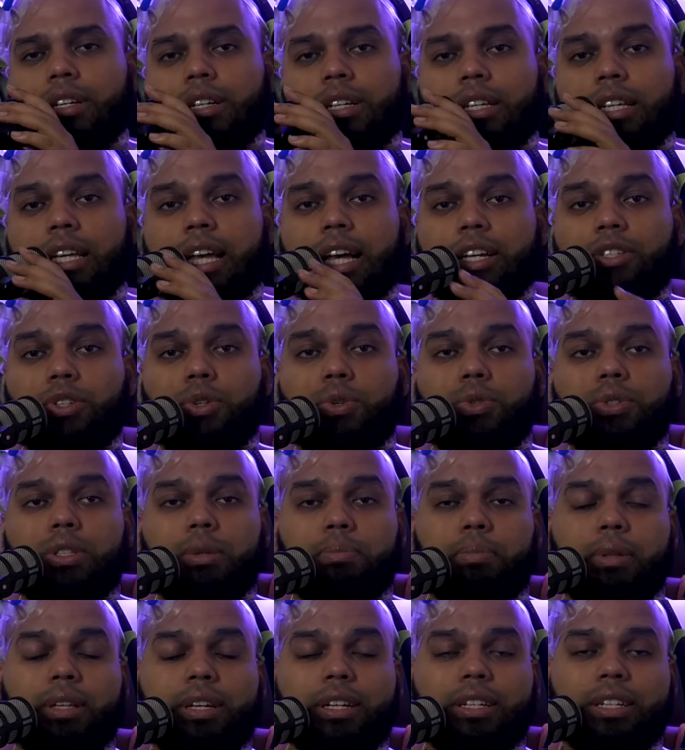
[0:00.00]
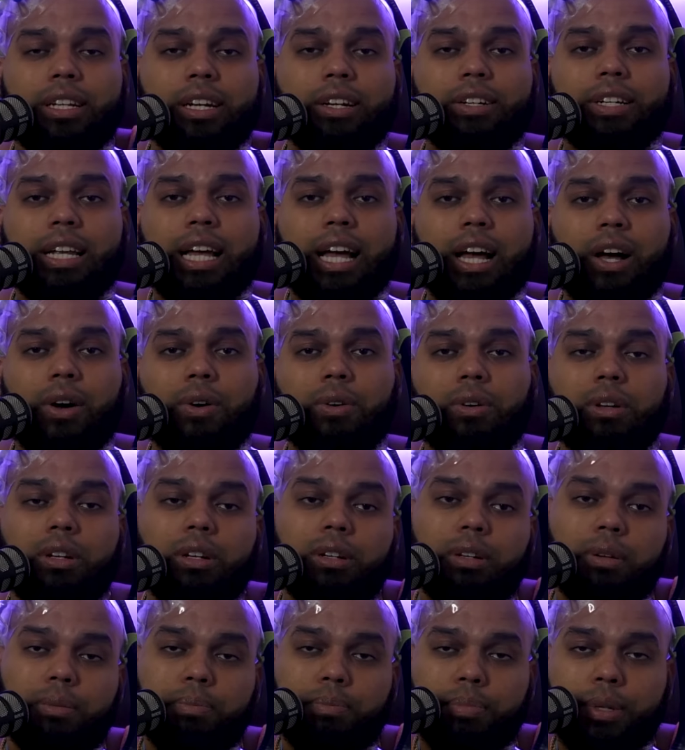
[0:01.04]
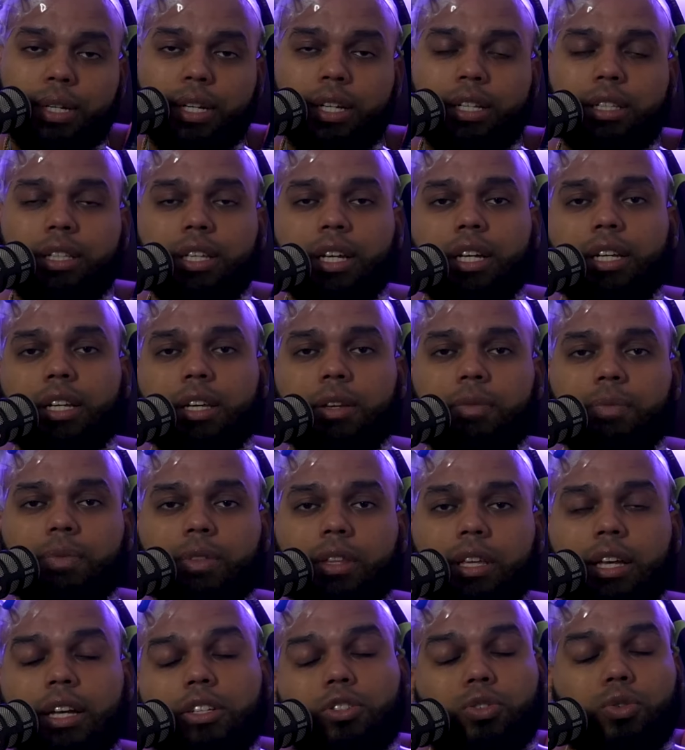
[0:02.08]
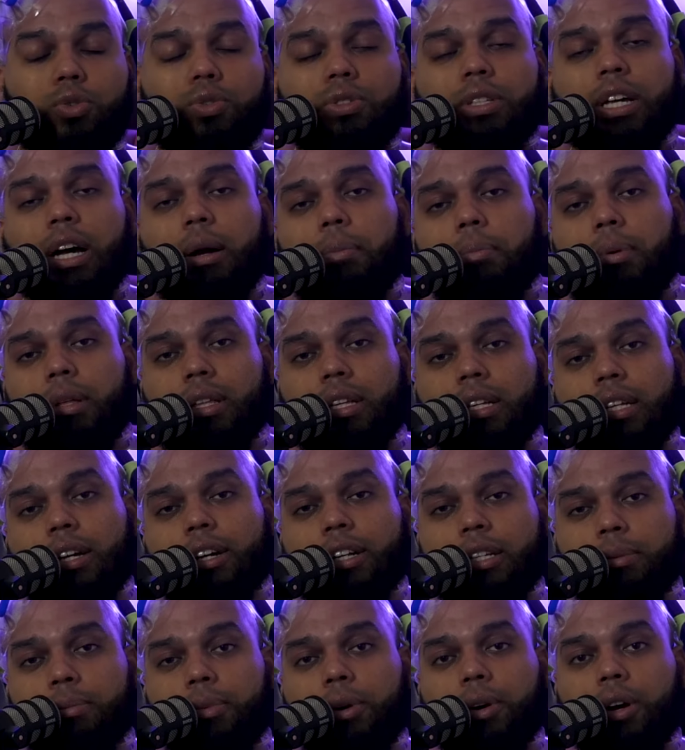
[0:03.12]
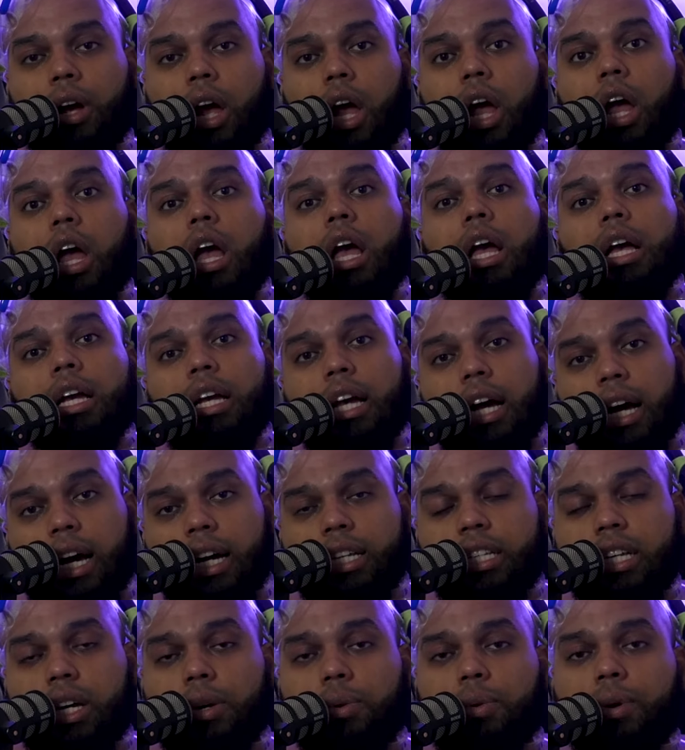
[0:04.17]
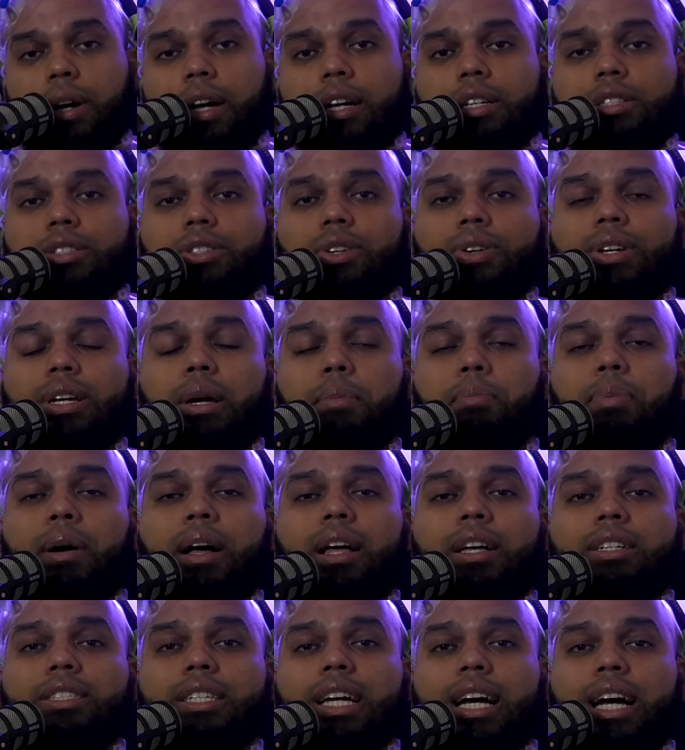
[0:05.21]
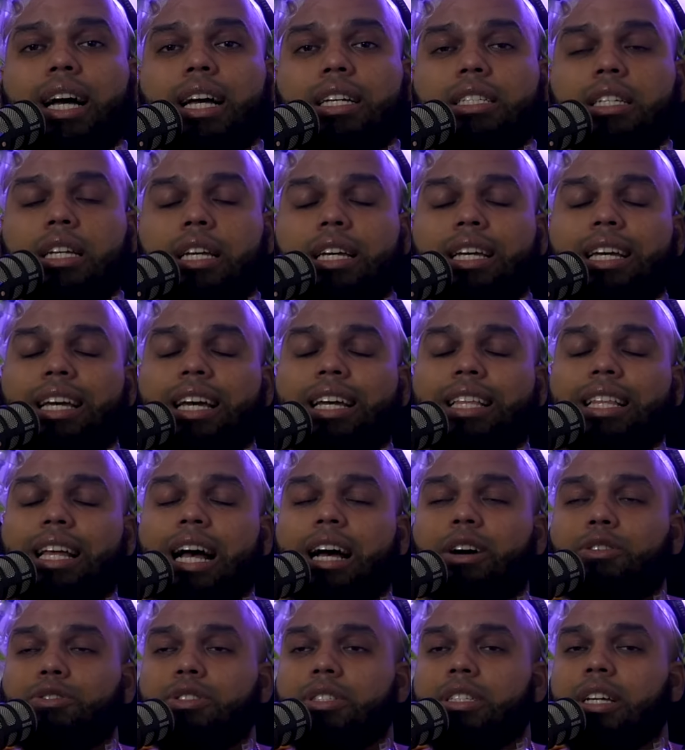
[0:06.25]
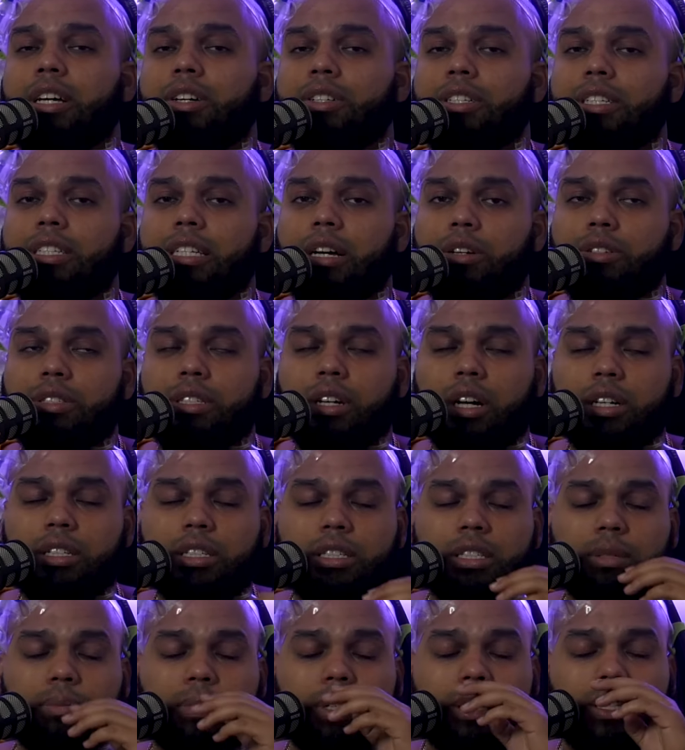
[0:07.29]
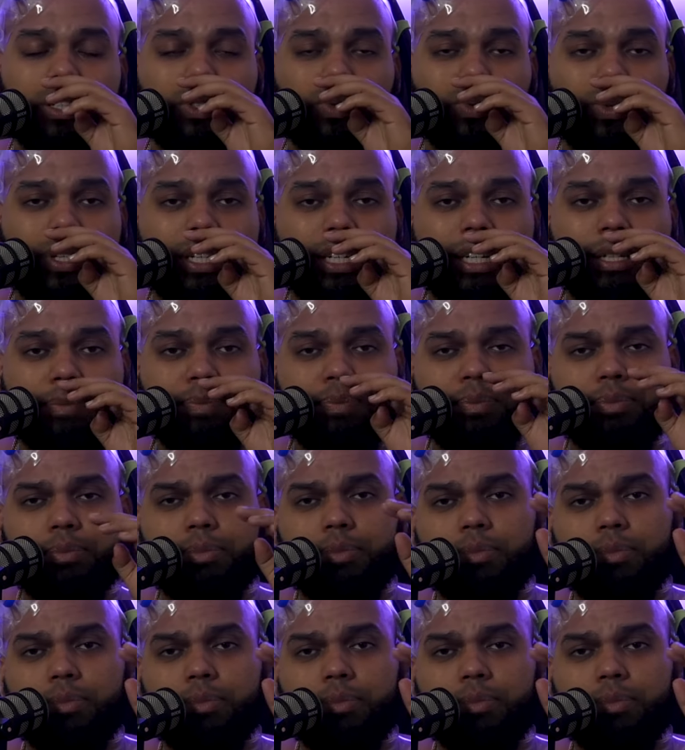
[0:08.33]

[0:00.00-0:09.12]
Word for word: Guess who's a billionaire now? P. Diddy. Guess who's not a billionaire anymore? Kanye West. So he apologized. And I was telling this, I was talking to somebody this weekend.